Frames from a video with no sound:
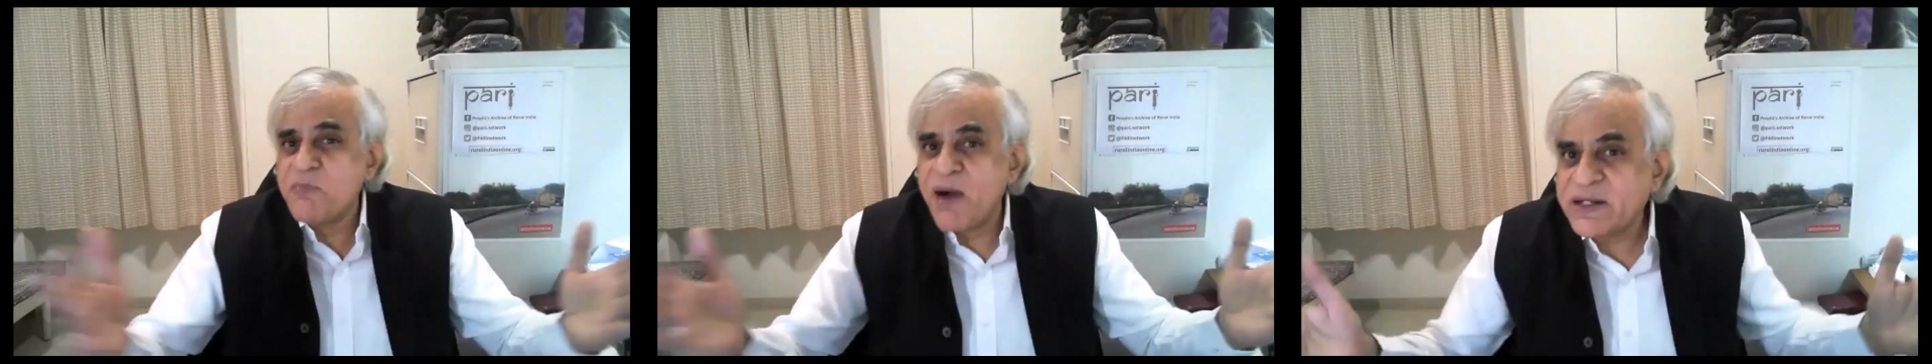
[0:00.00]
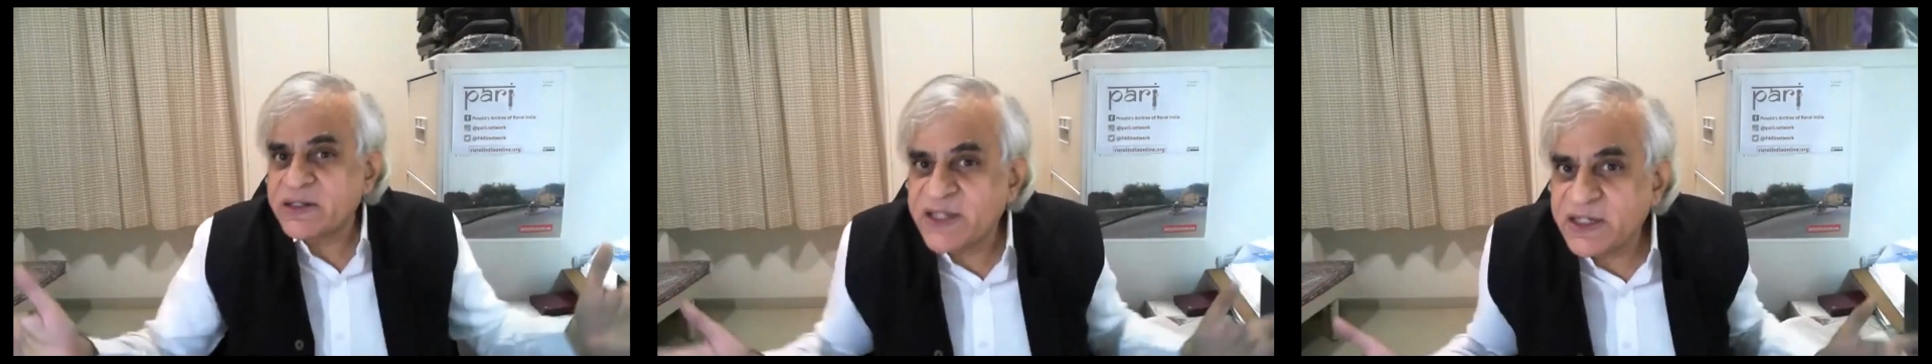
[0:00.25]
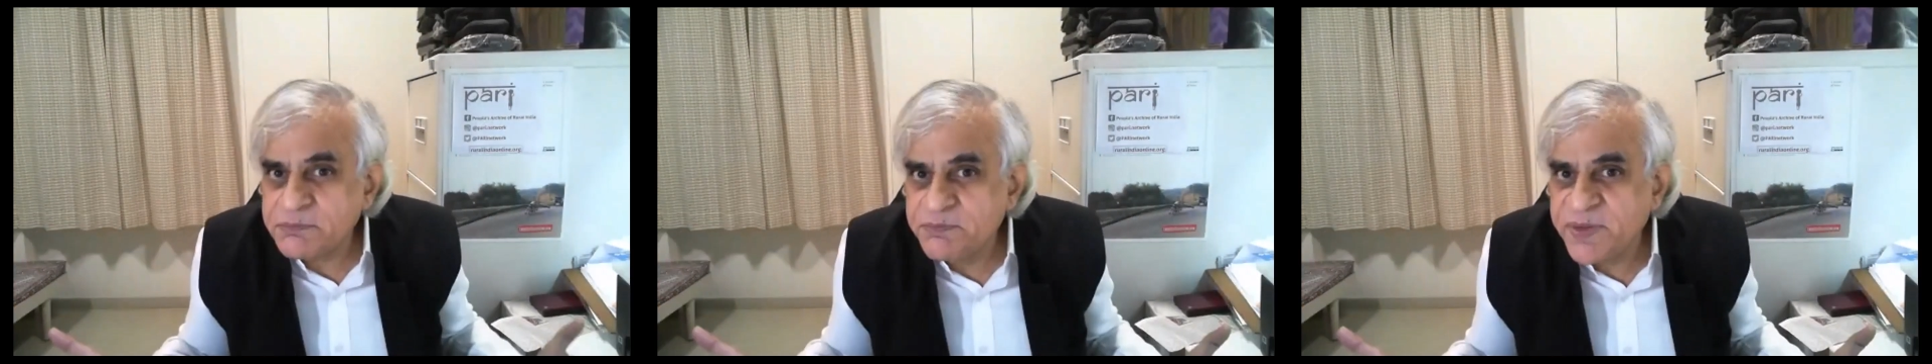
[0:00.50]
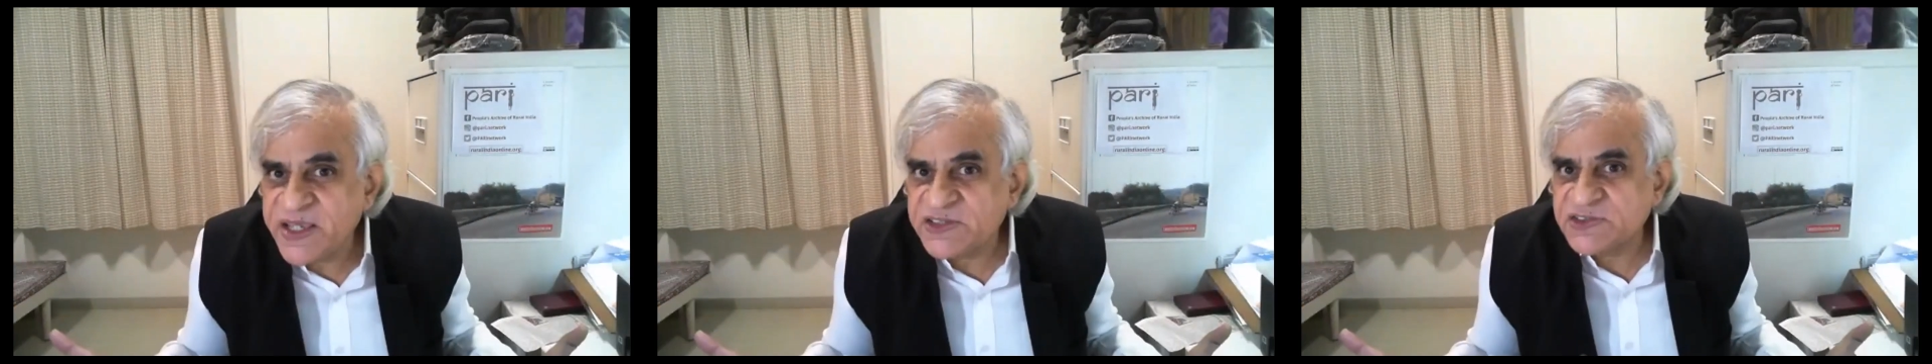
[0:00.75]

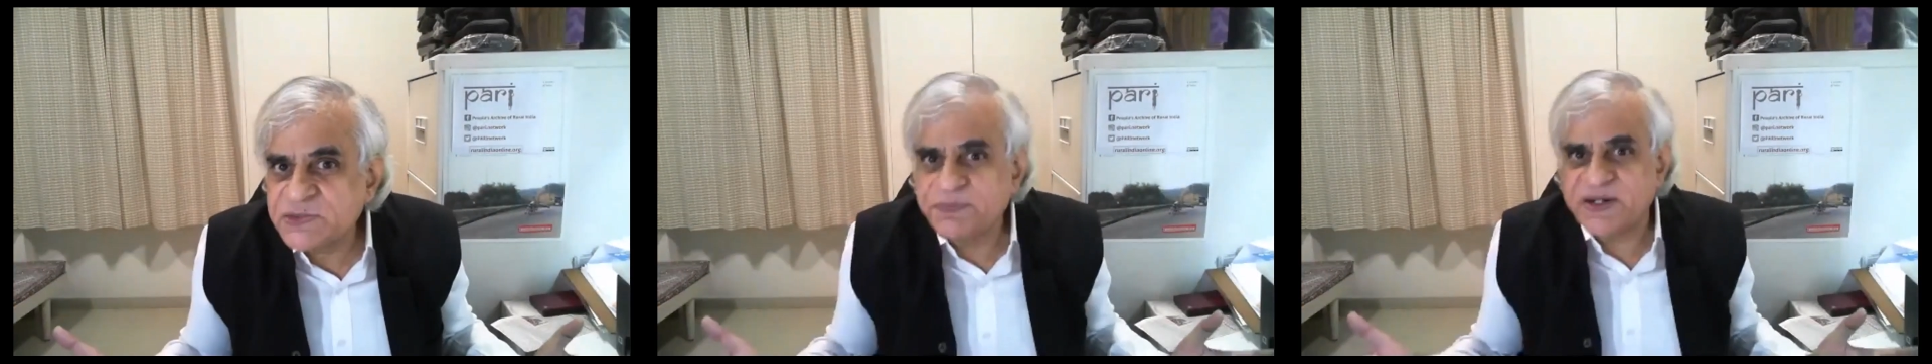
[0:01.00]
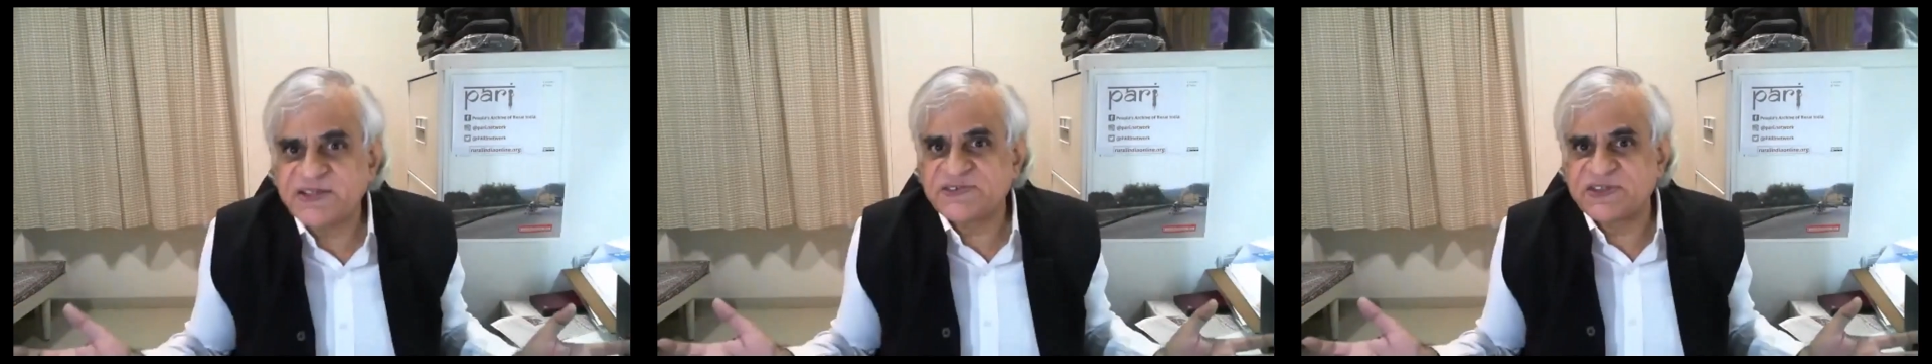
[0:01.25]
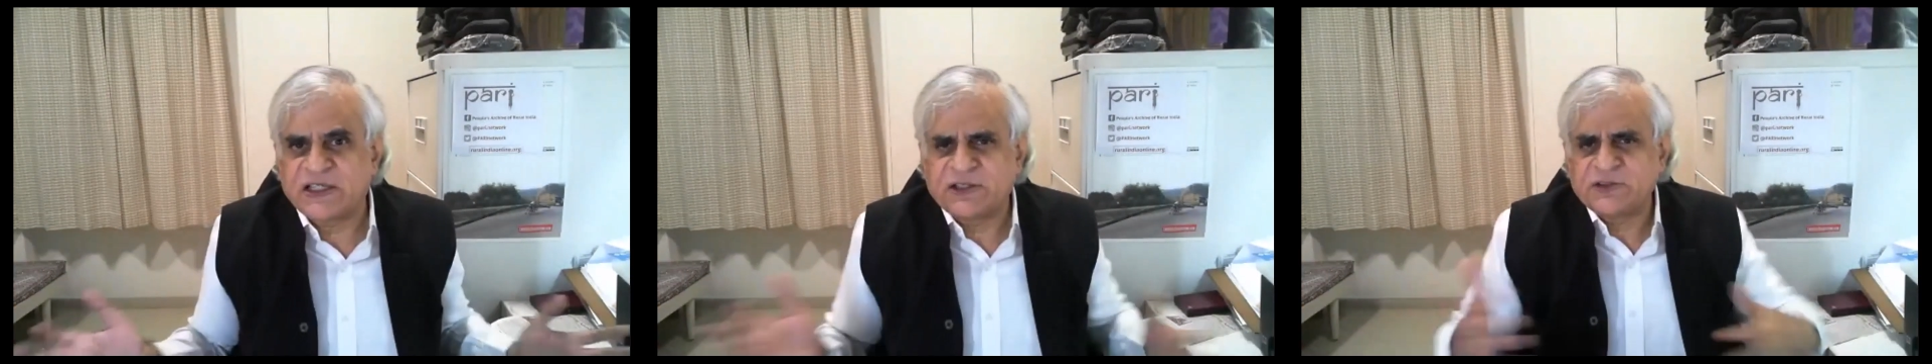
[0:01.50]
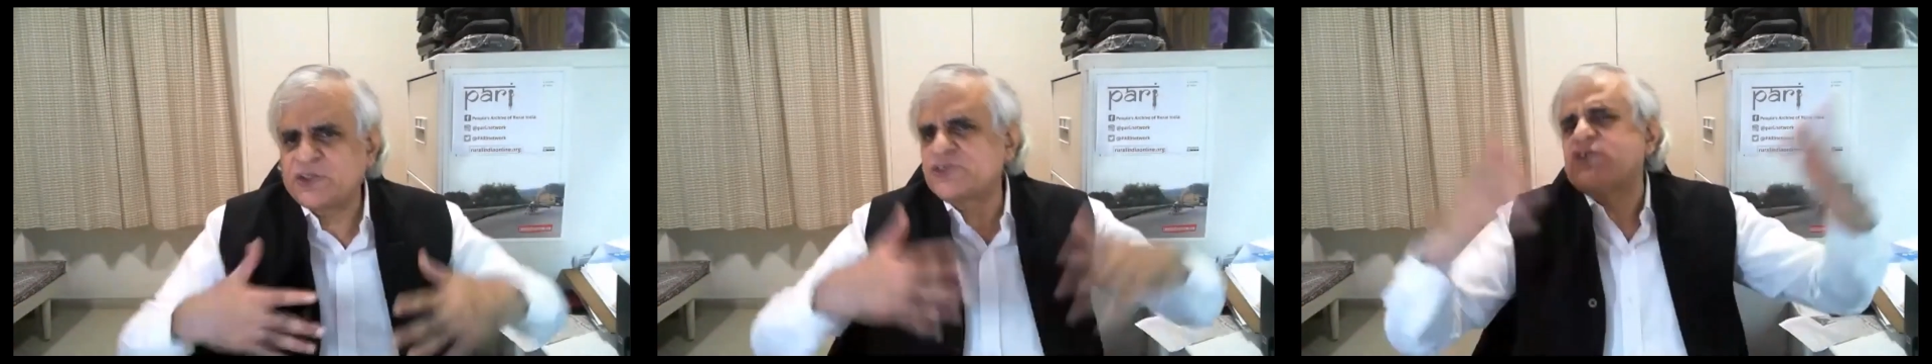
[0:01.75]
market-based pricing,
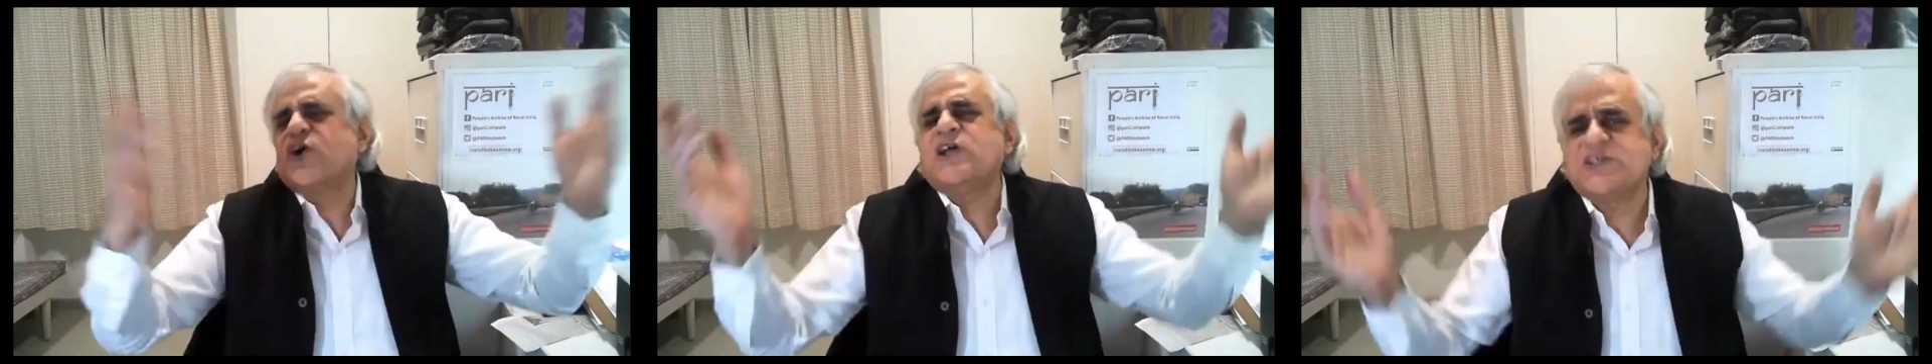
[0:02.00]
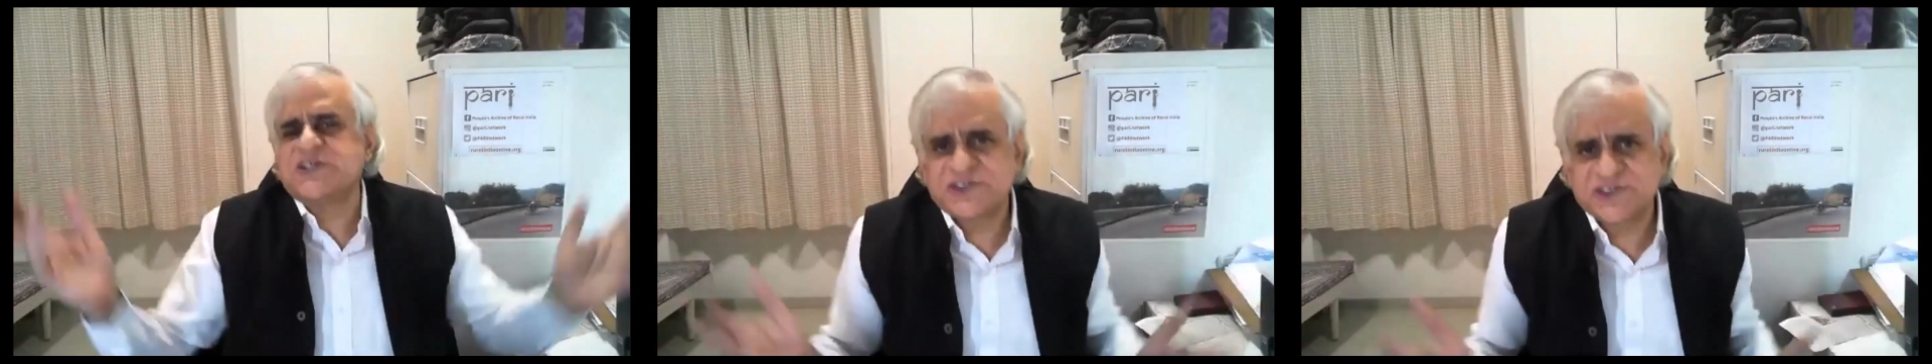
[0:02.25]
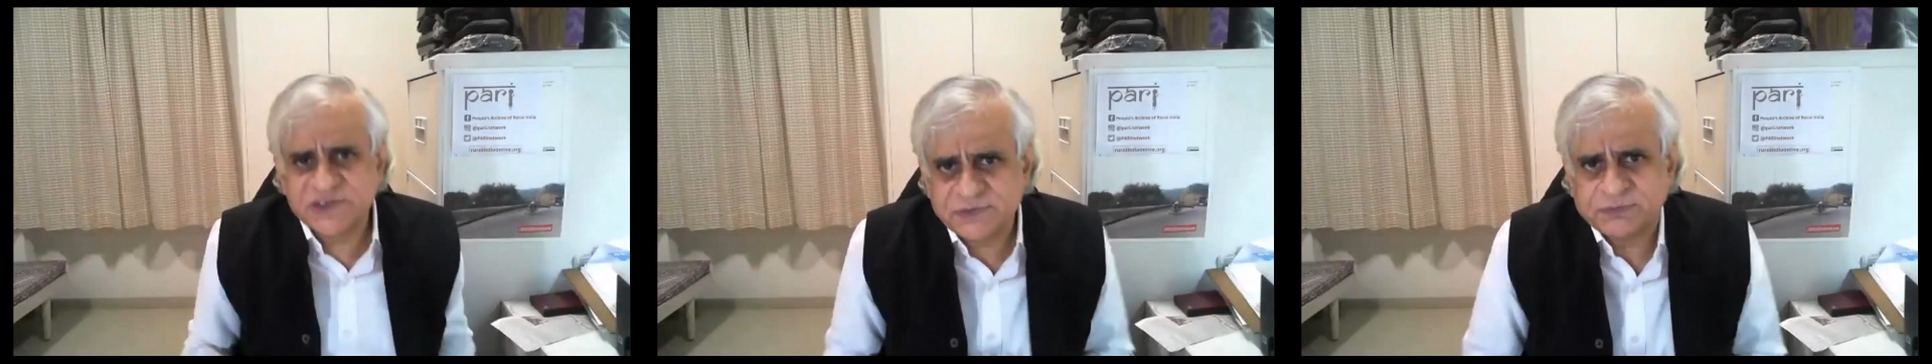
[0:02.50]
the choice,